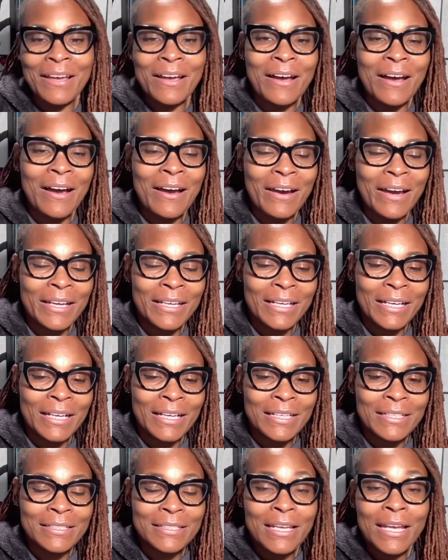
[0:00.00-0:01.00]
All right,
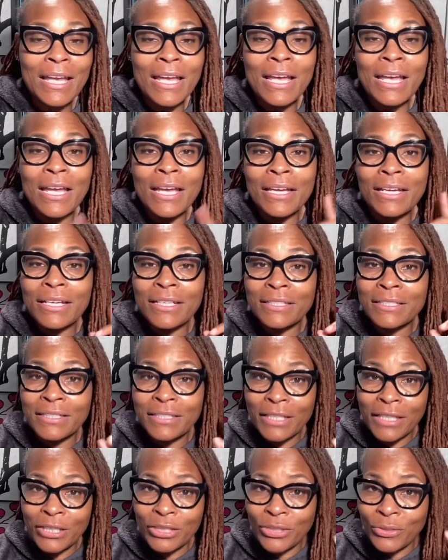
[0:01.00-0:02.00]
guys,
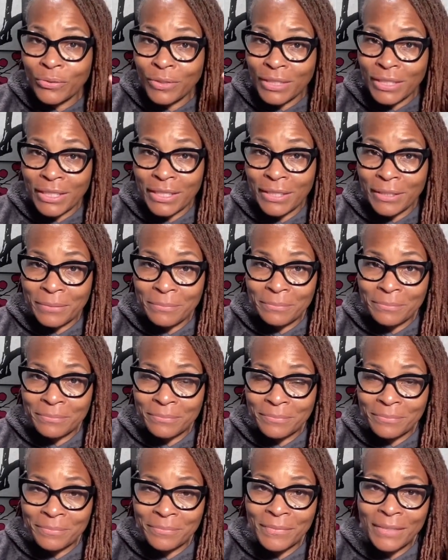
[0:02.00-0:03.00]
continue in him,
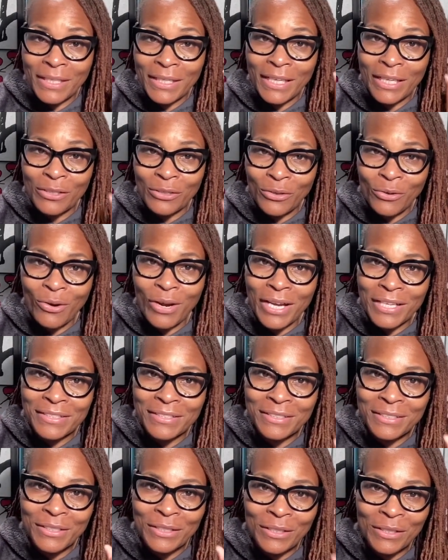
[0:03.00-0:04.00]
in
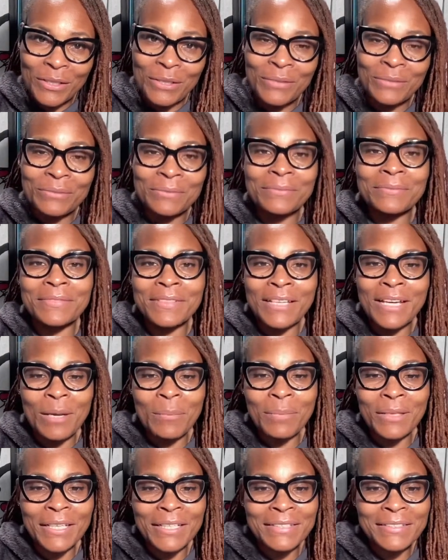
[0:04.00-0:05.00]
Christ alone. God
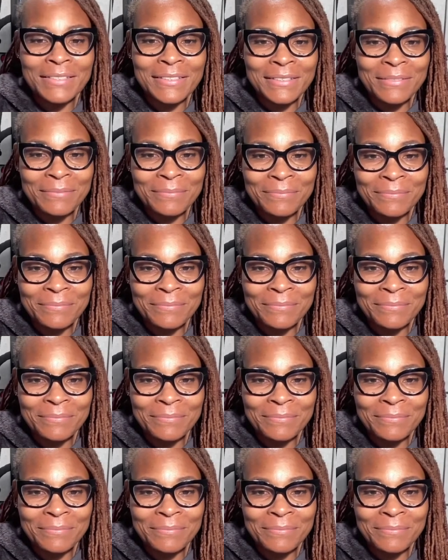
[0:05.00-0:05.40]
bless.